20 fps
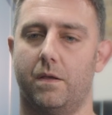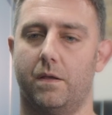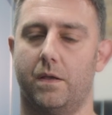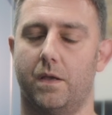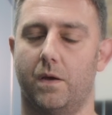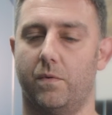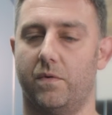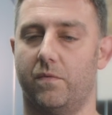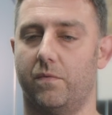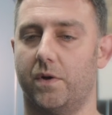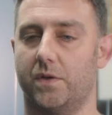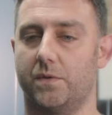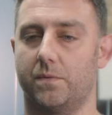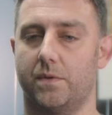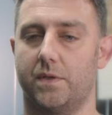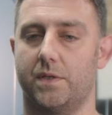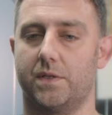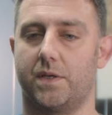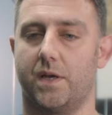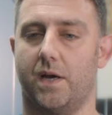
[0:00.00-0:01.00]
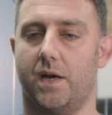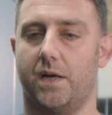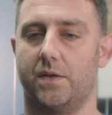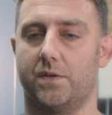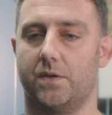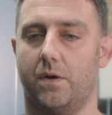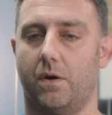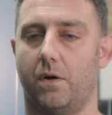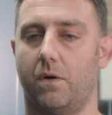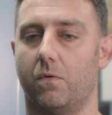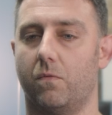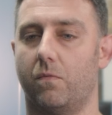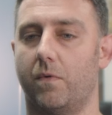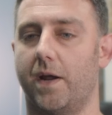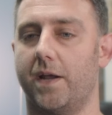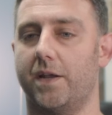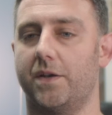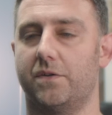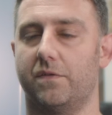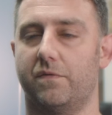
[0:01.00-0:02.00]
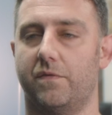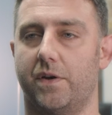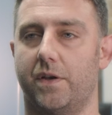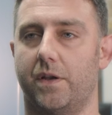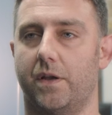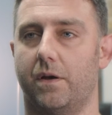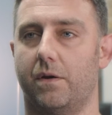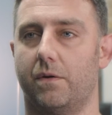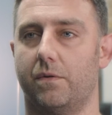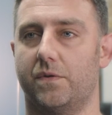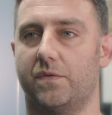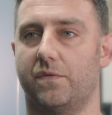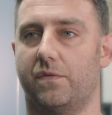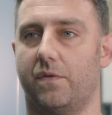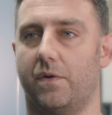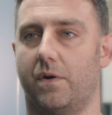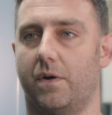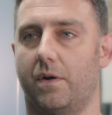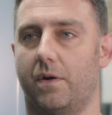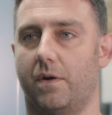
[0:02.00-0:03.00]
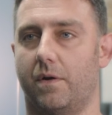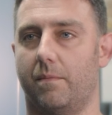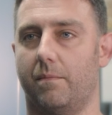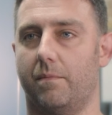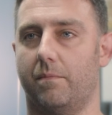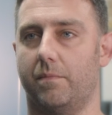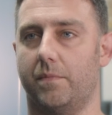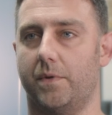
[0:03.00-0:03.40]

We've worked with these guys on a whole range of videos from,